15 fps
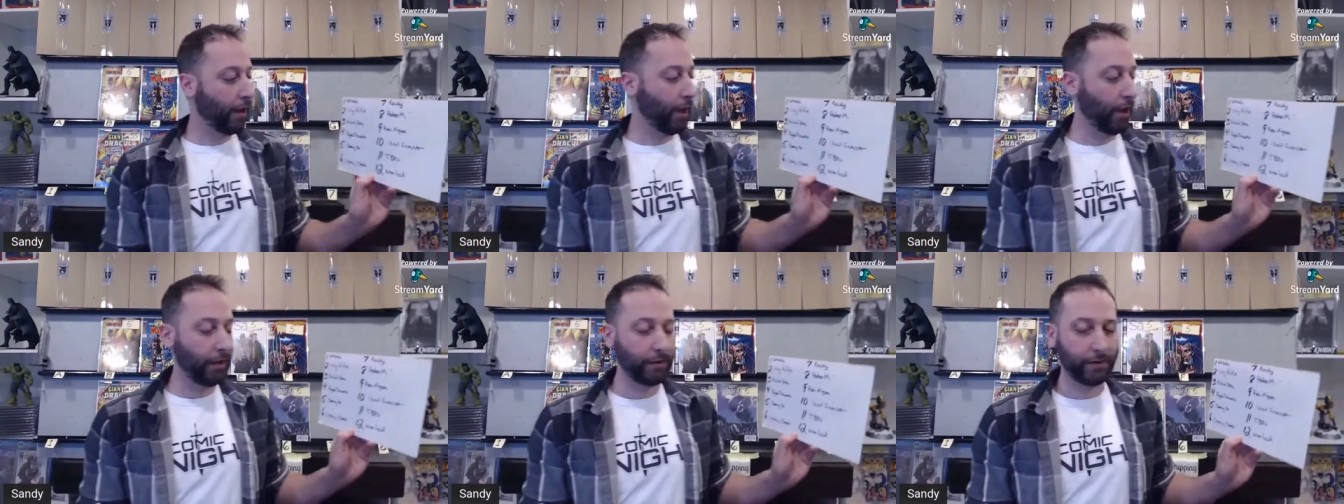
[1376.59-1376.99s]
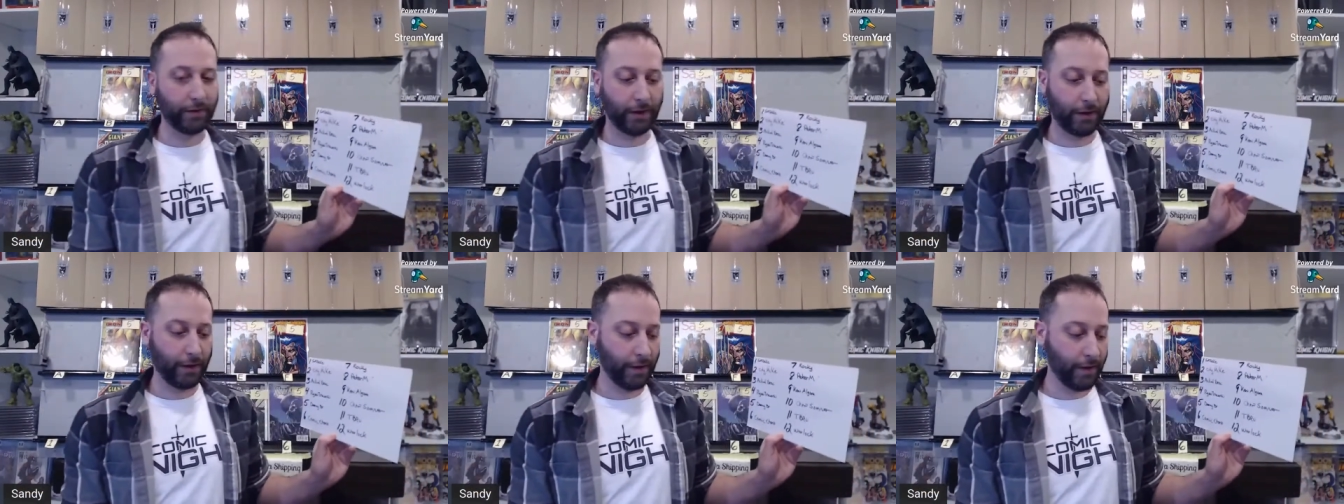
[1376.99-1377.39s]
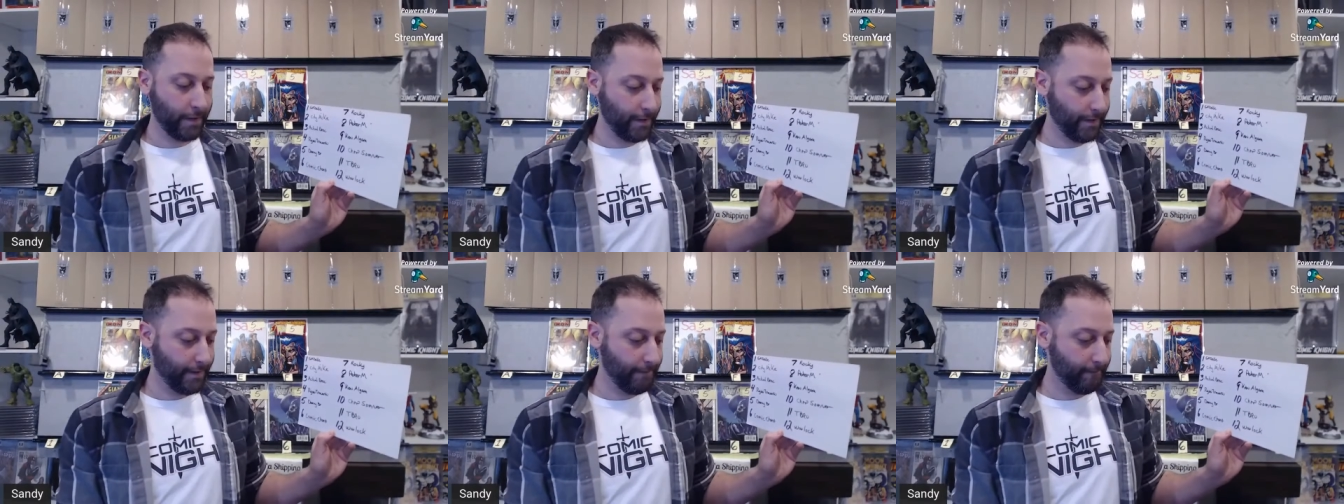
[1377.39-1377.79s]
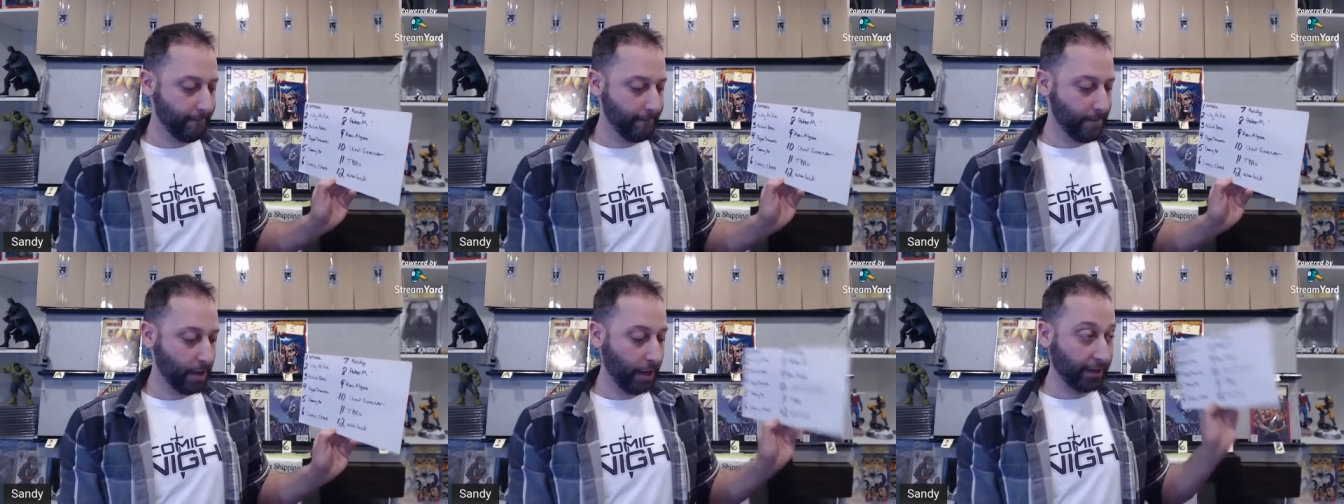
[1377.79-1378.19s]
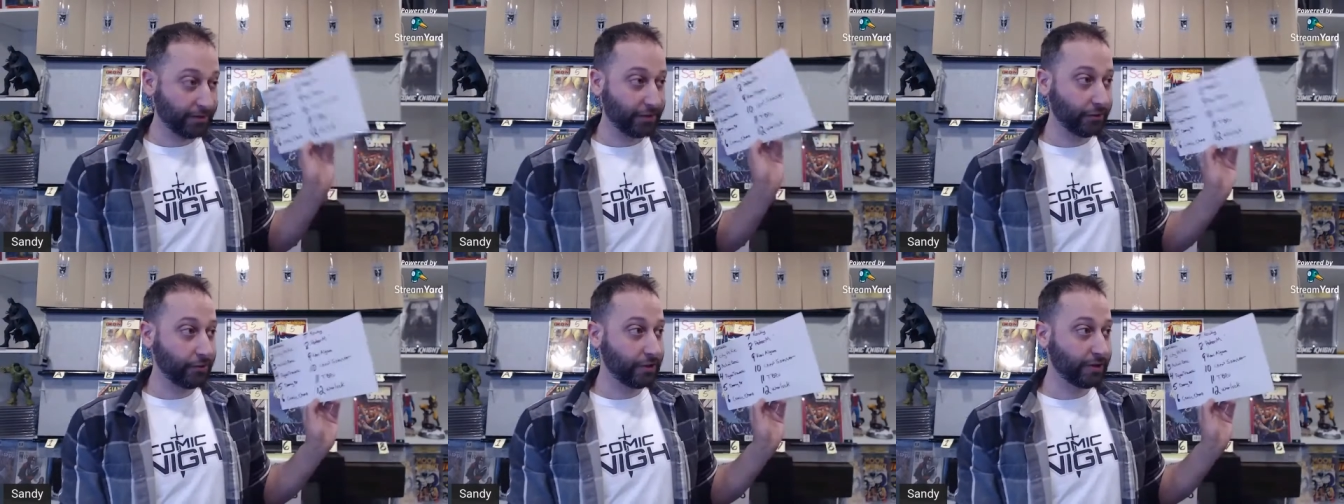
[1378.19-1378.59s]
And uh,
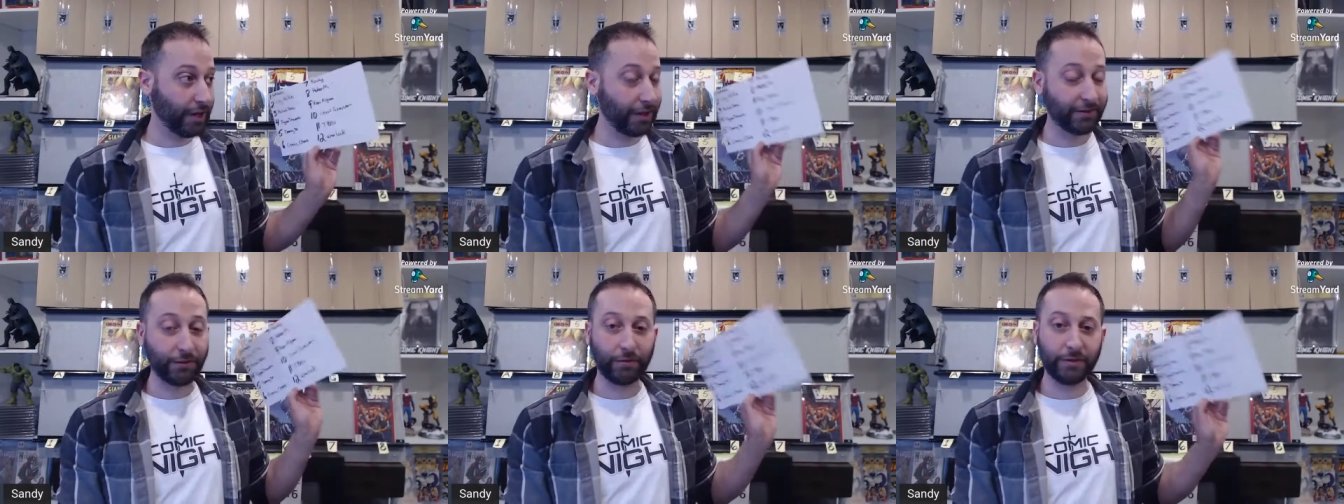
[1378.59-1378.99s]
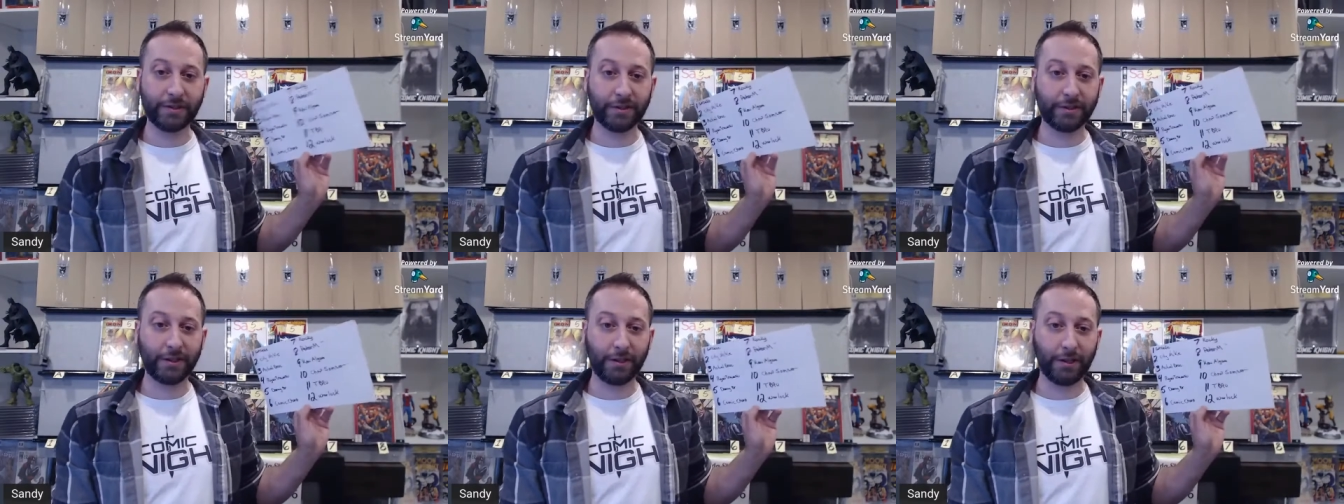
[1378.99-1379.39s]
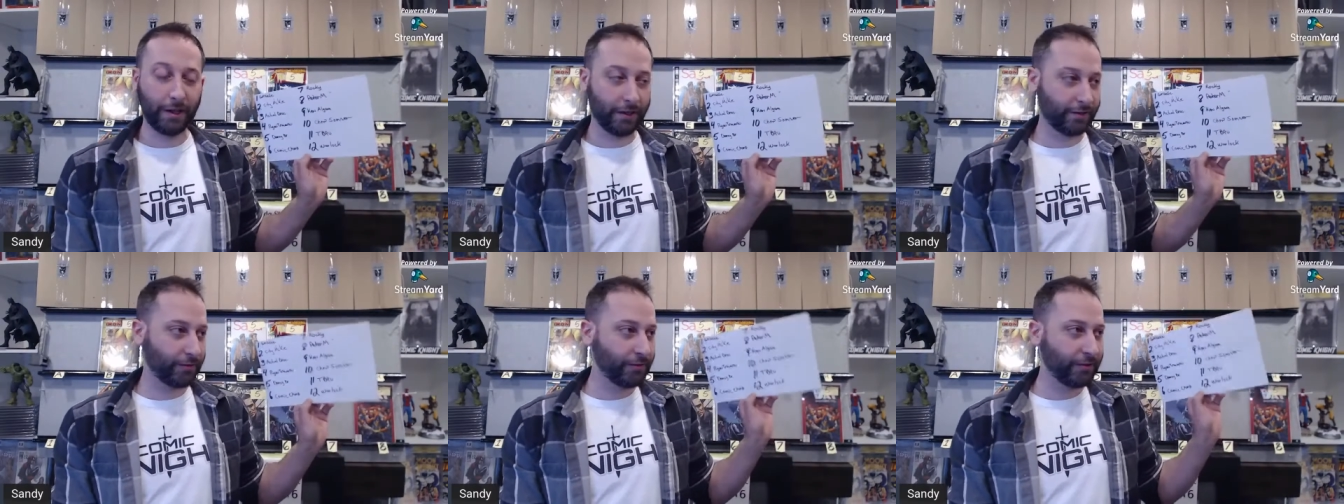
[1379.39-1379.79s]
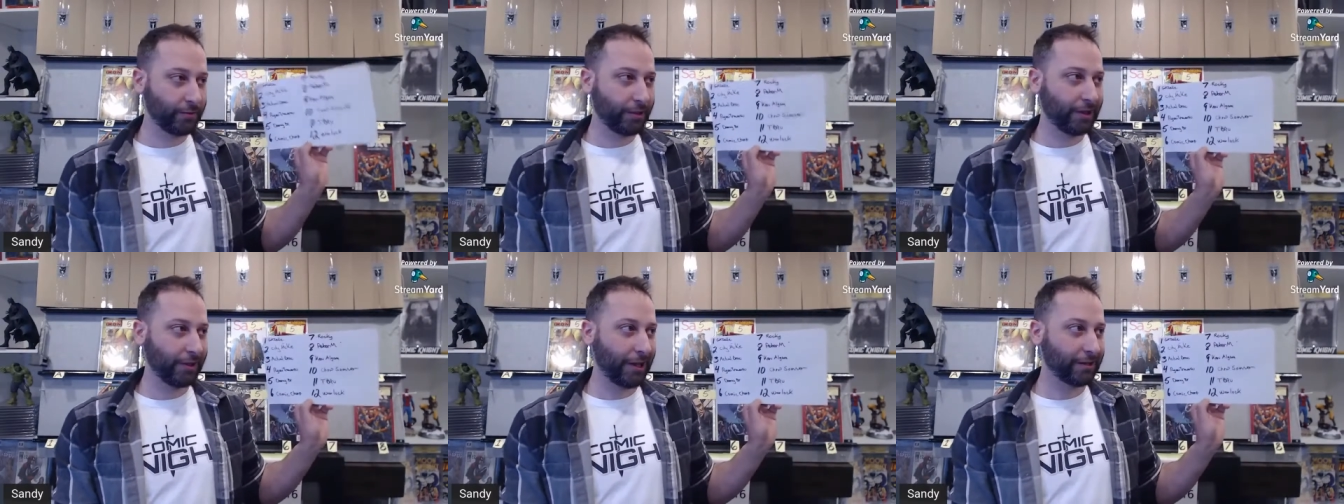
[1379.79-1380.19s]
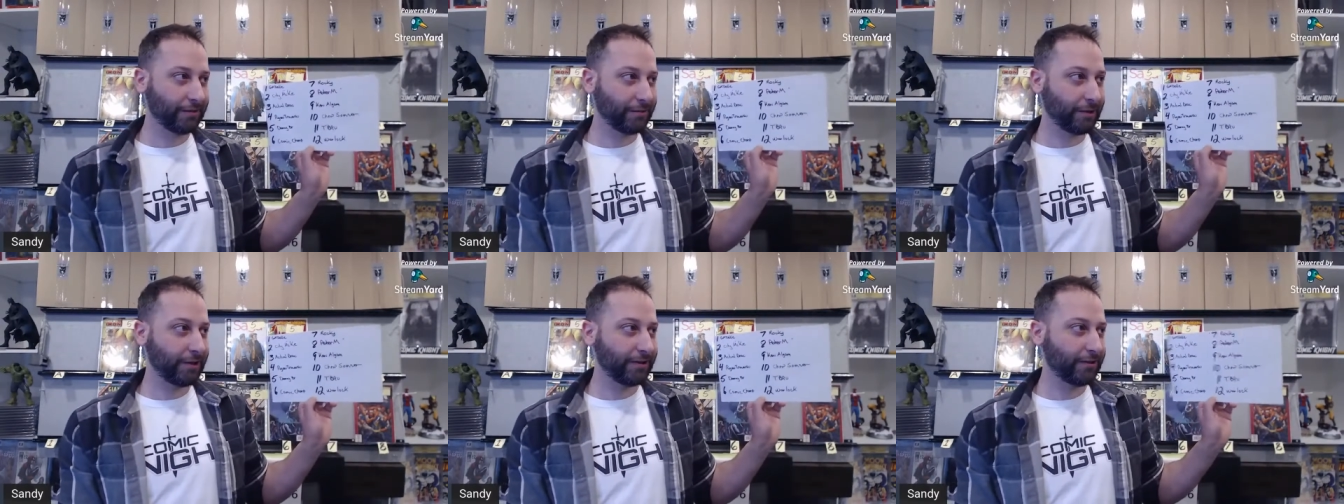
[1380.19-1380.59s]
as soon as as soon as this collect as soon as we collect
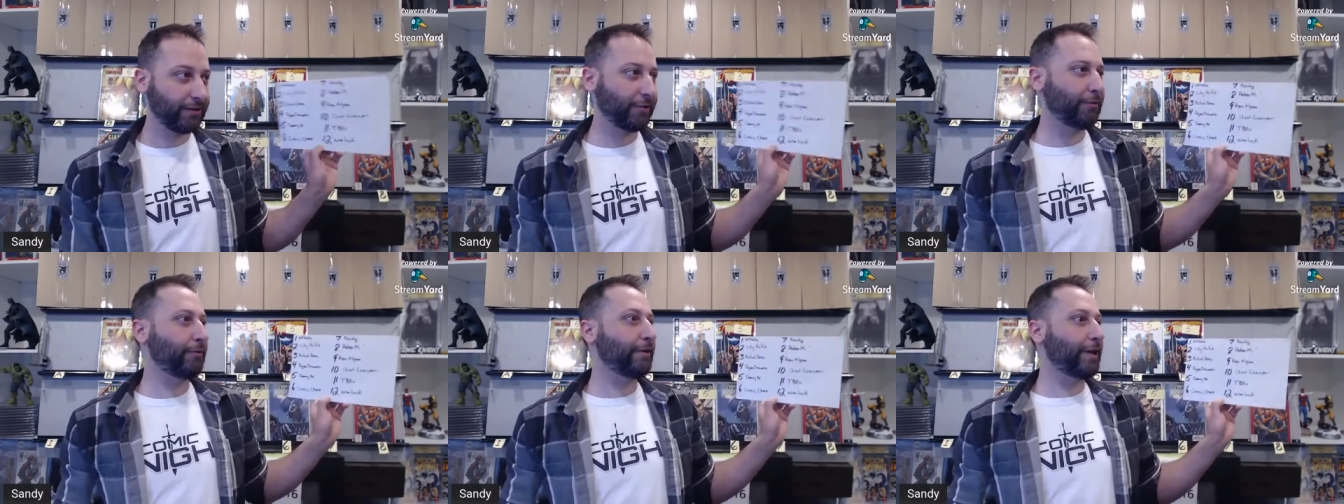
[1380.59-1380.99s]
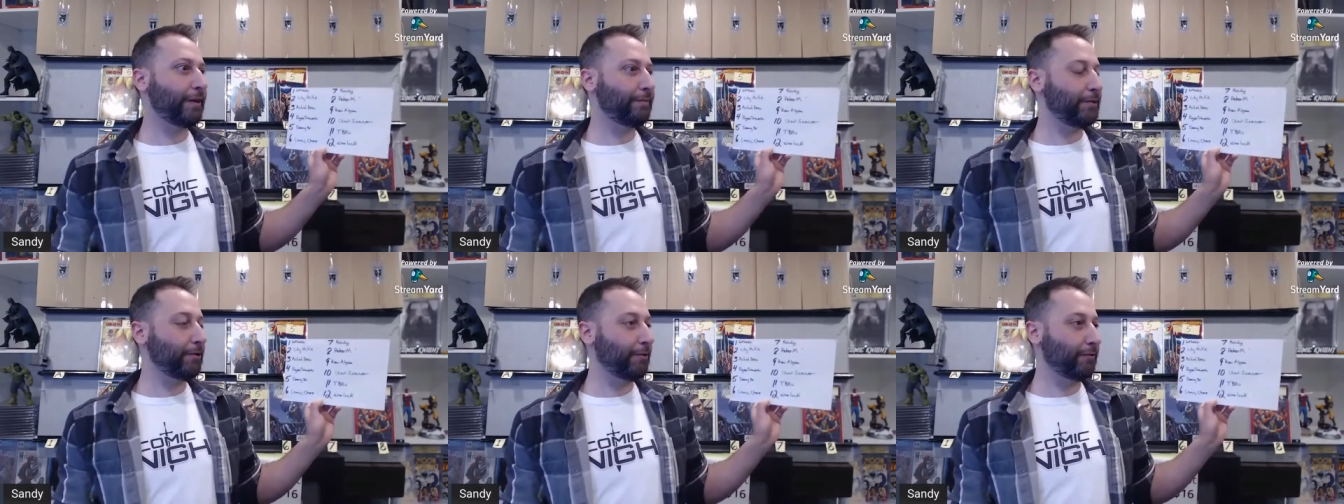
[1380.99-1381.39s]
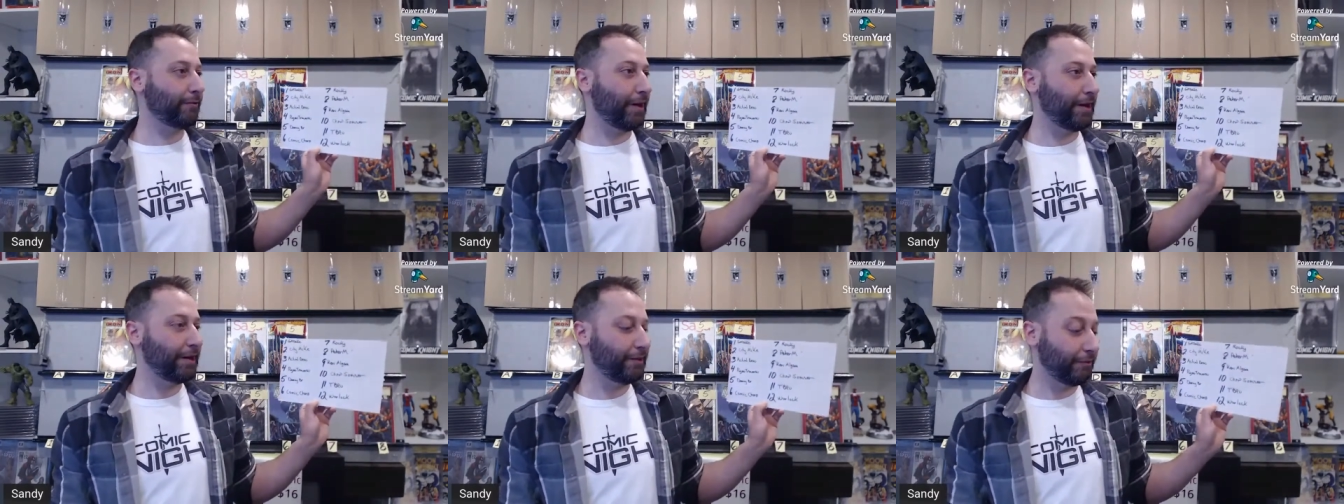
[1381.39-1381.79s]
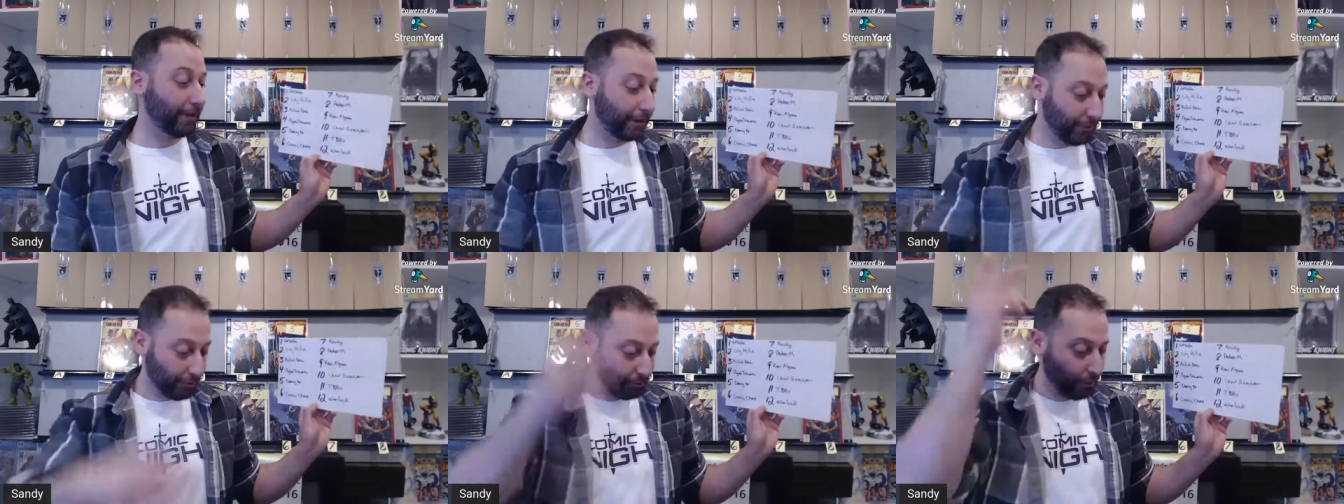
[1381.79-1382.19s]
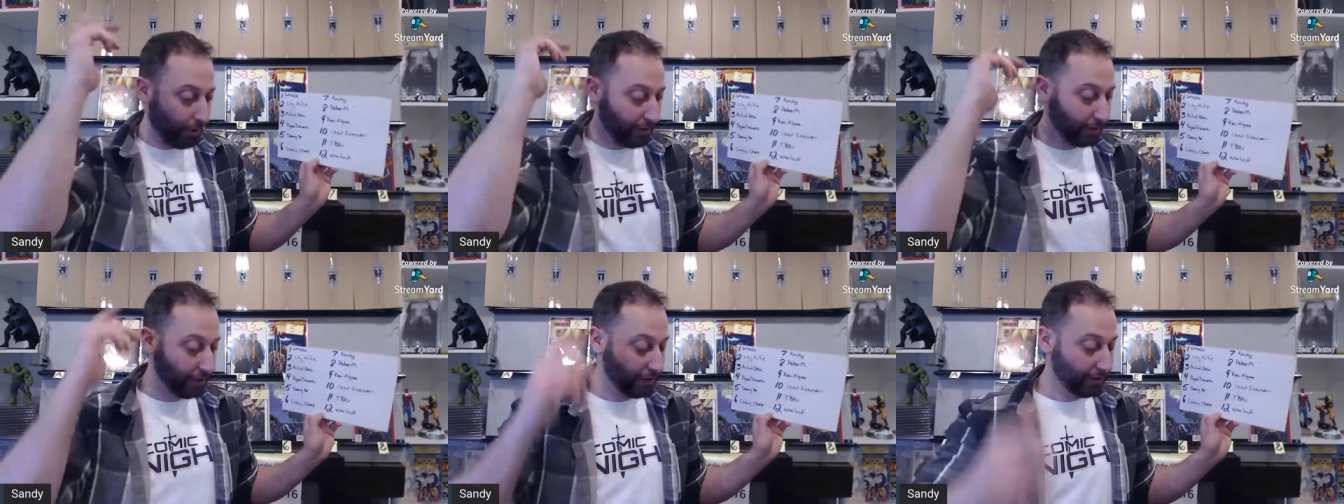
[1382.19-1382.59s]
for this, you're gonna get a beer already. Okay, go run.